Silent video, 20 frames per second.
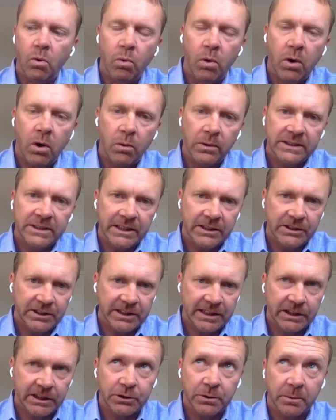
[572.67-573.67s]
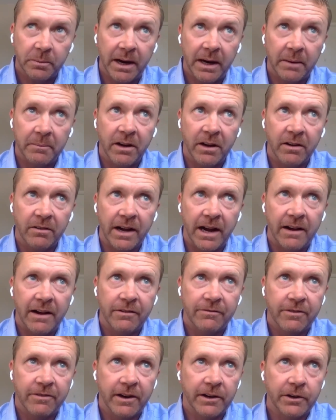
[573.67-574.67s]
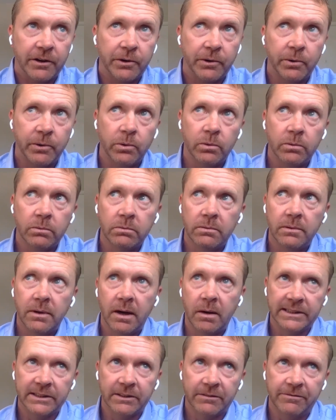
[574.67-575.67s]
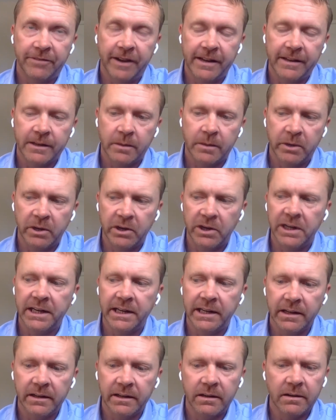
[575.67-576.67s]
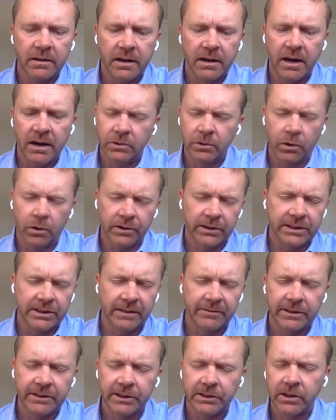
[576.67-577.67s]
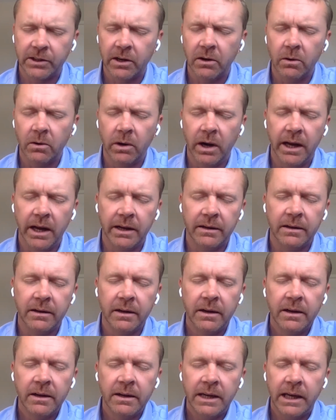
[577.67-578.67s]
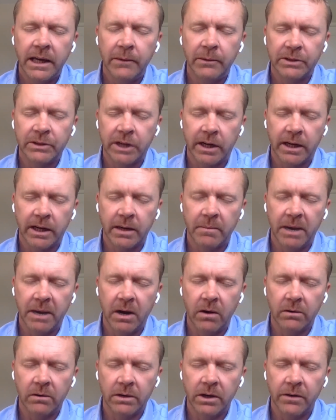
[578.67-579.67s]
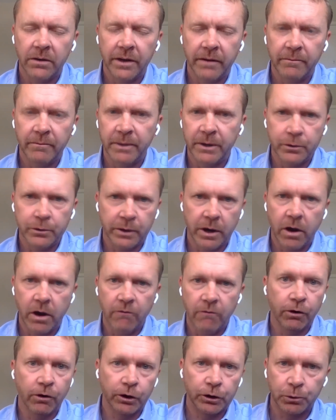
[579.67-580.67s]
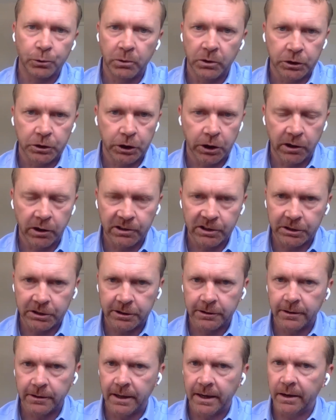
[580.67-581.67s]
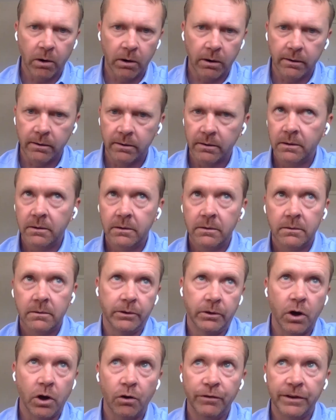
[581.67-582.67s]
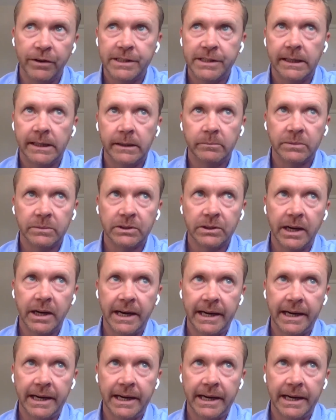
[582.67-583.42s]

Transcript: Well, what's interesting, just reminded me of, I have a friend who leads a faith community in north of San Francisco, and he was talking about, they've been doing all virtual church for, COVID times.